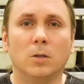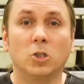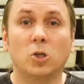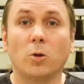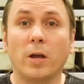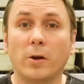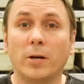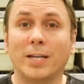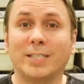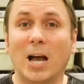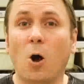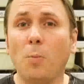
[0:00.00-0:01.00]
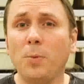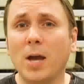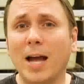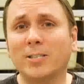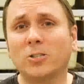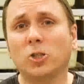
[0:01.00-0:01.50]
So there it is. I hope you
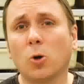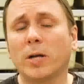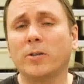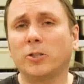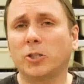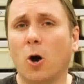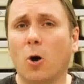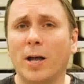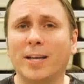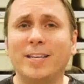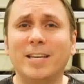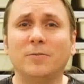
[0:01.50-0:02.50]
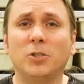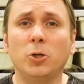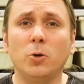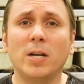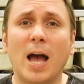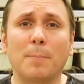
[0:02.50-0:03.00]
guys enjoyed the show and gives
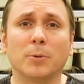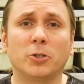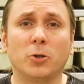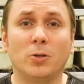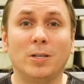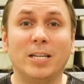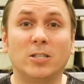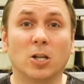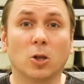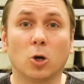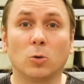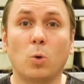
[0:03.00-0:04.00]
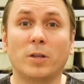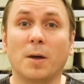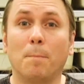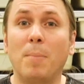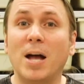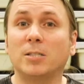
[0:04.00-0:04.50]
you an opportunity to learn what
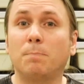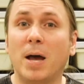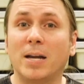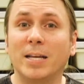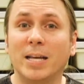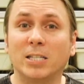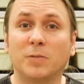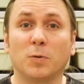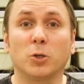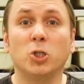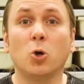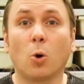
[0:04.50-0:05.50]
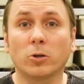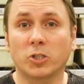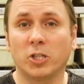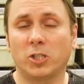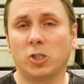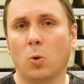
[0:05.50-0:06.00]
the best betting is for your
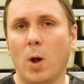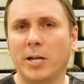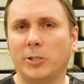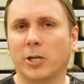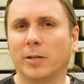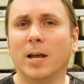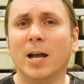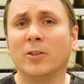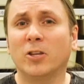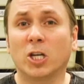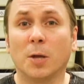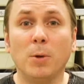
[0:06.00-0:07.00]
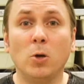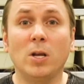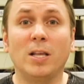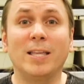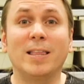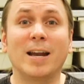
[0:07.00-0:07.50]
situation. The
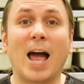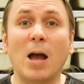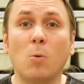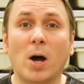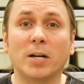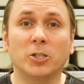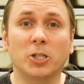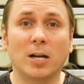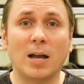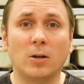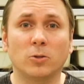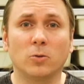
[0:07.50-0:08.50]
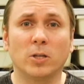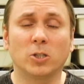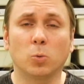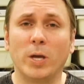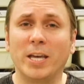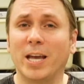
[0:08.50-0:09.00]
community that I want to shout out to
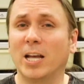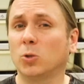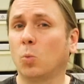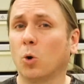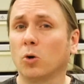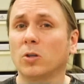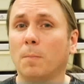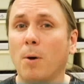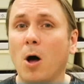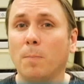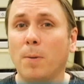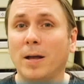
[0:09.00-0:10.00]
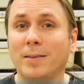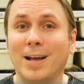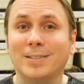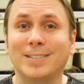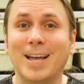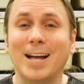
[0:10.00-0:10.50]
this week is
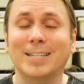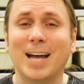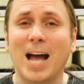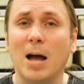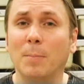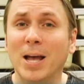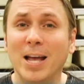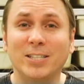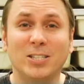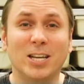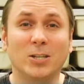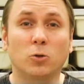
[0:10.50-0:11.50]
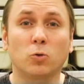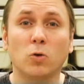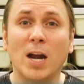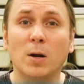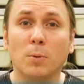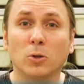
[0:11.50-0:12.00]
worldofballpythons.com. It's an
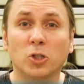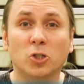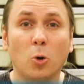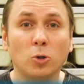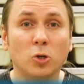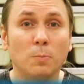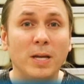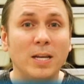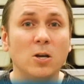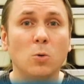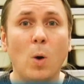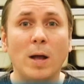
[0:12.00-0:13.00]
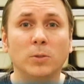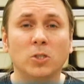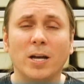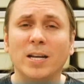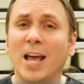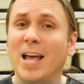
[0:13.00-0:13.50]
incredible social media
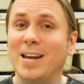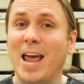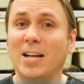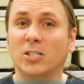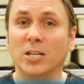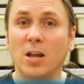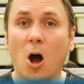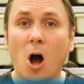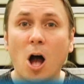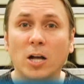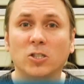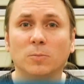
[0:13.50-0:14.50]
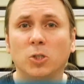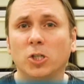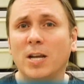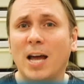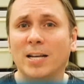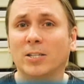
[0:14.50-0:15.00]
website and has an awesome
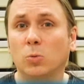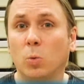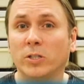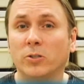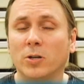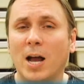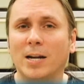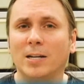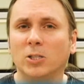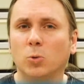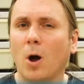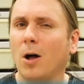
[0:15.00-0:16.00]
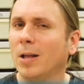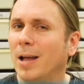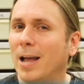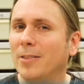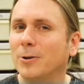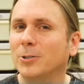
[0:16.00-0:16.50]
genetics wizard on it as well.
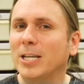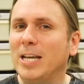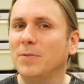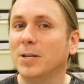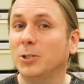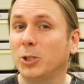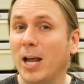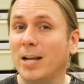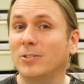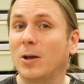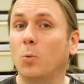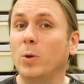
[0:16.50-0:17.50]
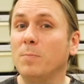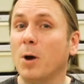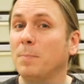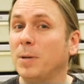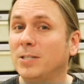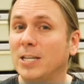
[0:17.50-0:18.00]
And there's even a chance that we
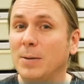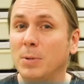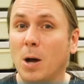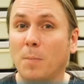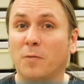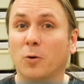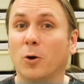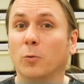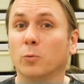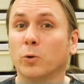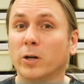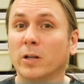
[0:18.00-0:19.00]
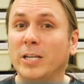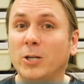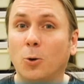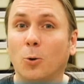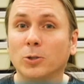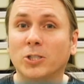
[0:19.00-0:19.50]
might be teaming up for a really
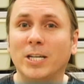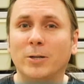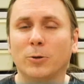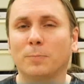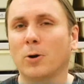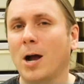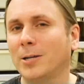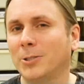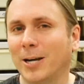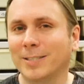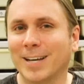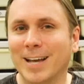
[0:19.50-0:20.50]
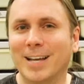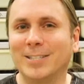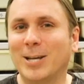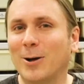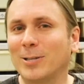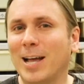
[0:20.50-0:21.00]
cool secret project.
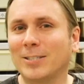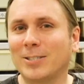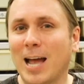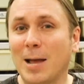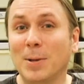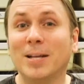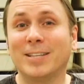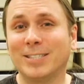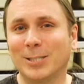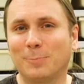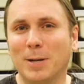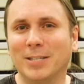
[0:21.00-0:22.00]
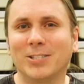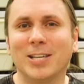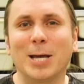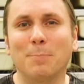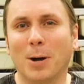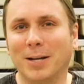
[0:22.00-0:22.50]
Until next time, this has been
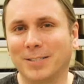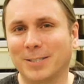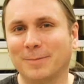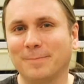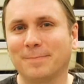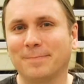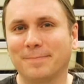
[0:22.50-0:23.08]
Snake Bytes.